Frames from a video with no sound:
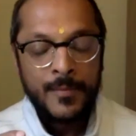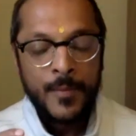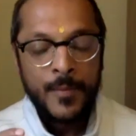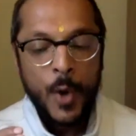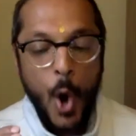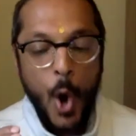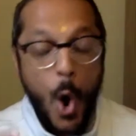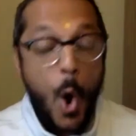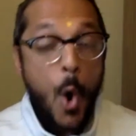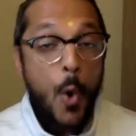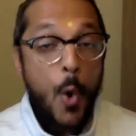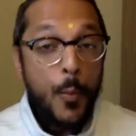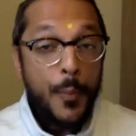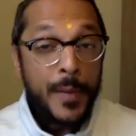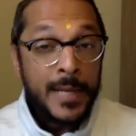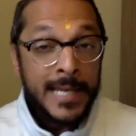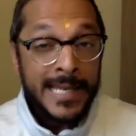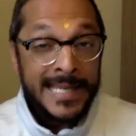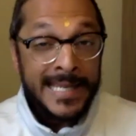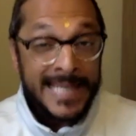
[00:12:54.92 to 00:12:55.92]
Hope
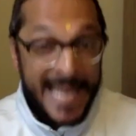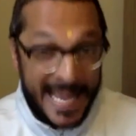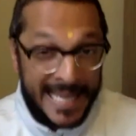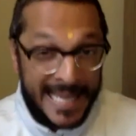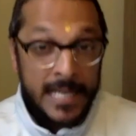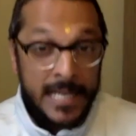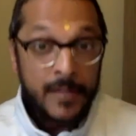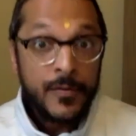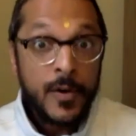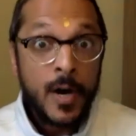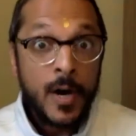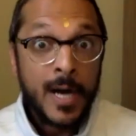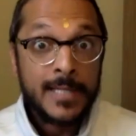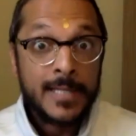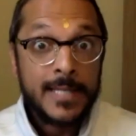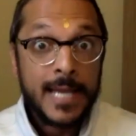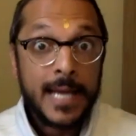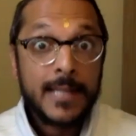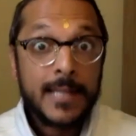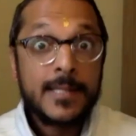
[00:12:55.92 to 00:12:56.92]
in a negative
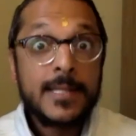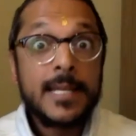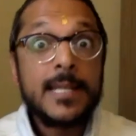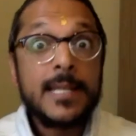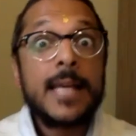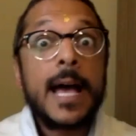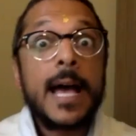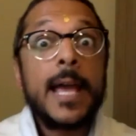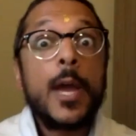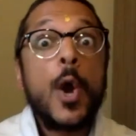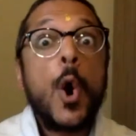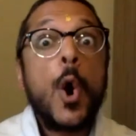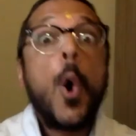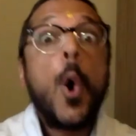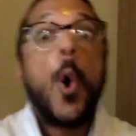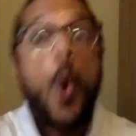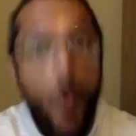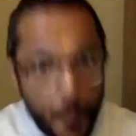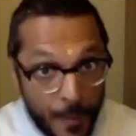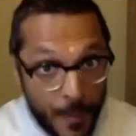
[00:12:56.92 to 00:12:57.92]
context is I
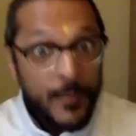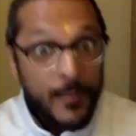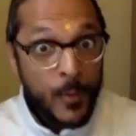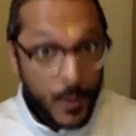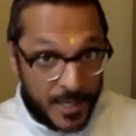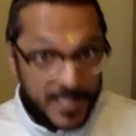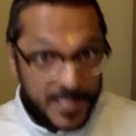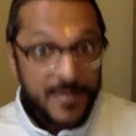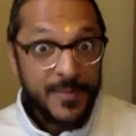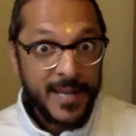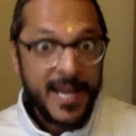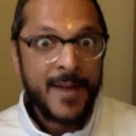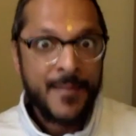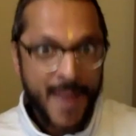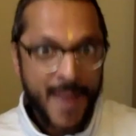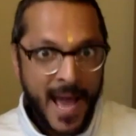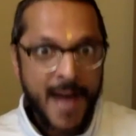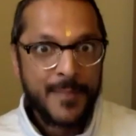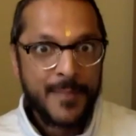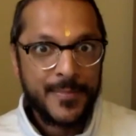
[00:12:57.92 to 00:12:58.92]
hope I'm going to become
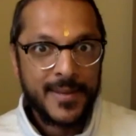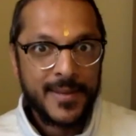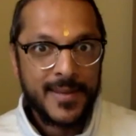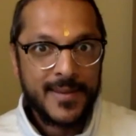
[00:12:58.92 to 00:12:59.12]
happy.